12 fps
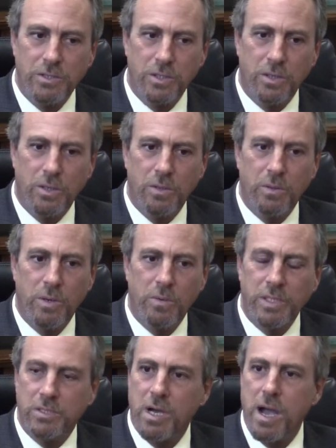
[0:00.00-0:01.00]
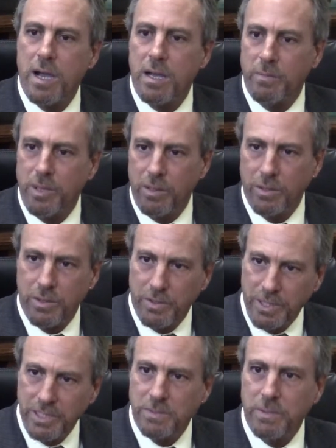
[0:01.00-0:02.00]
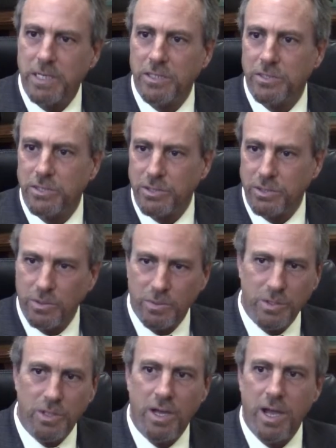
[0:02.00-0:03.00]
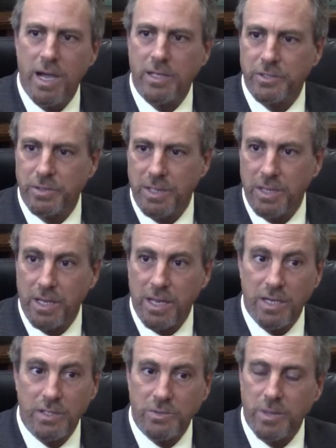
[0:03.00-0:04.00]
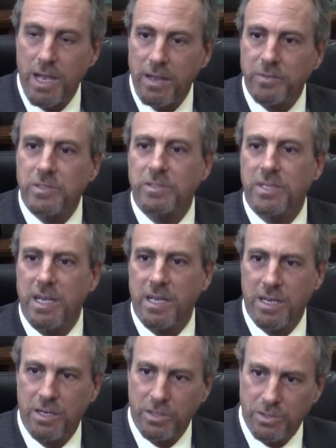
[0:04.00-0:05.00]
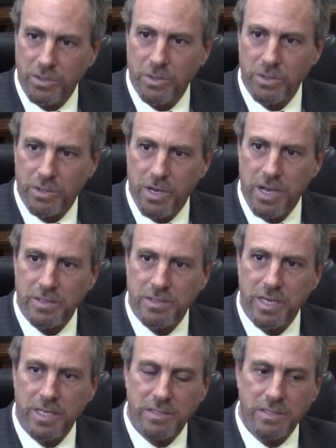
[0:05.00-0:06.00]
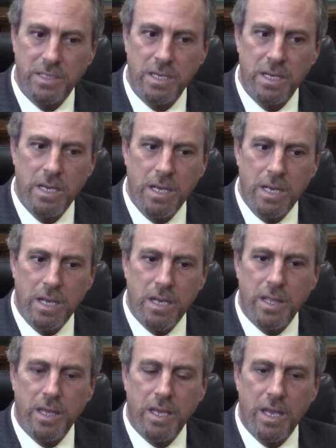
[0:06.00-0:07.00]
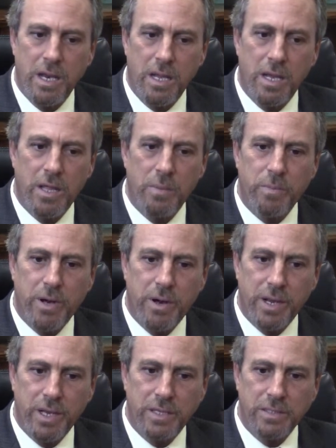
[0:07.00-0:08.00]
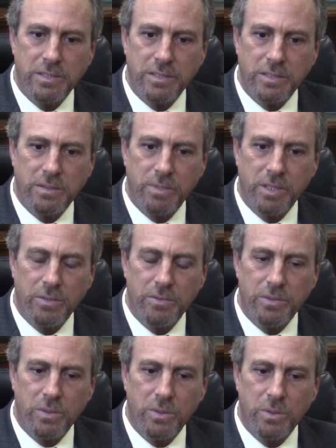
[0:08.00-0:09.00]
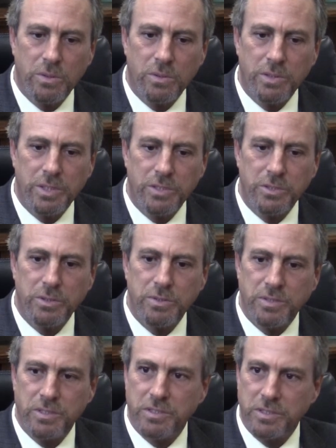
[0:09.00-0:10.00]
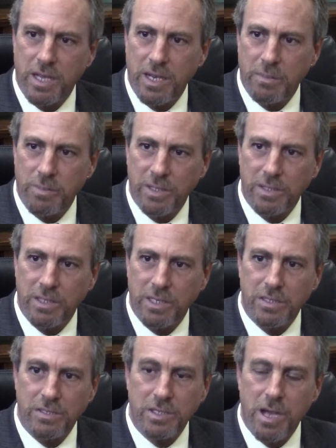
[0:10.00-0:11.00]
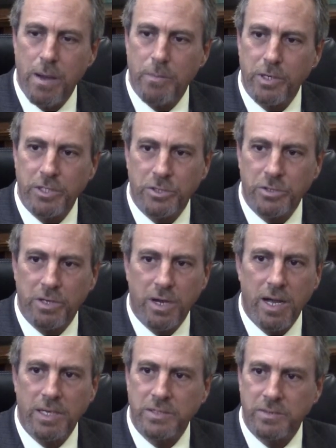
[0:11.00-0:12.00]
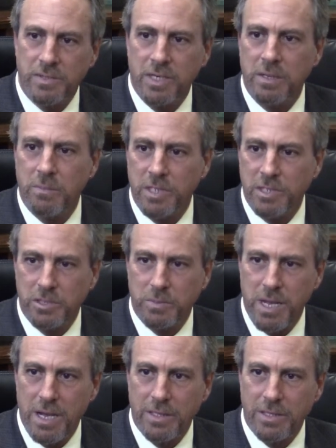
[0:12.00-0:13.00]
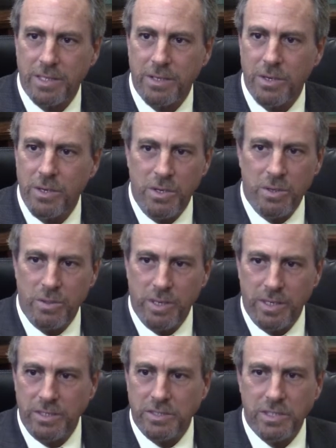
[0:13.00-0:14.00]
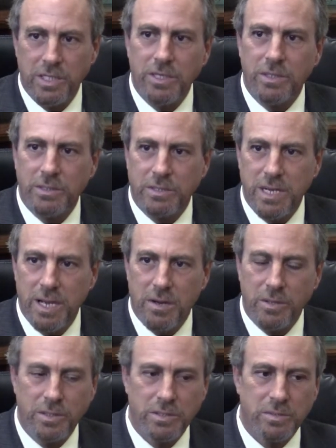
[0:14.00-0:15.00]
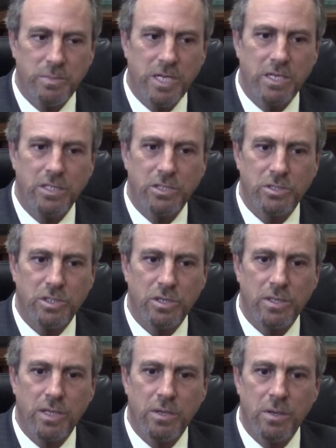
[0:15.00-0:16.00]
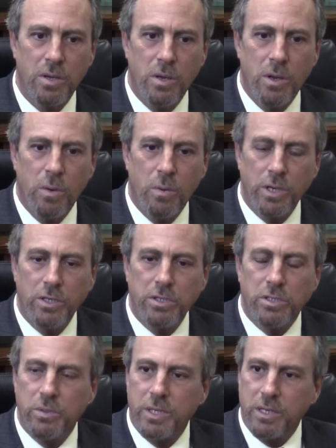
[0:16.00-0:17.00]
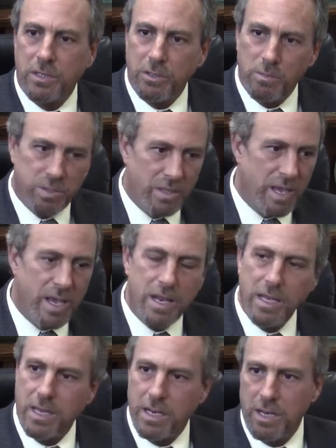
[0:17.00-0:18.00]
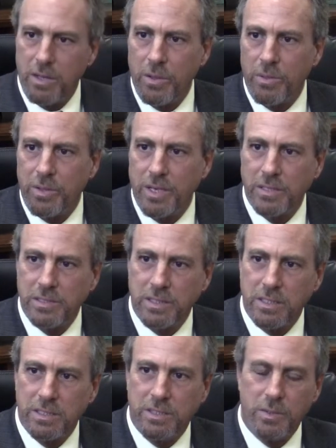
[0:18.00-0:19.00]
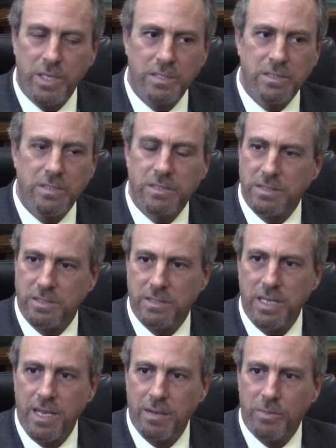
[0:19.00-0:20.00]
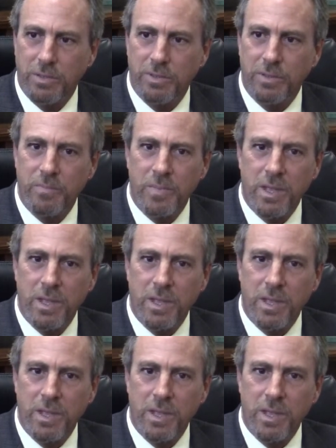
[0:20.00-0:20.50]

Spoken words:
So when we talk about green spaces or lots or anything else, we have to take it in the total context. And the other part is about the whole issue of sustainability is the operational costs of any municipality or any city or town is making sure that what you're doing in the planning and other things, that it creates a sustainable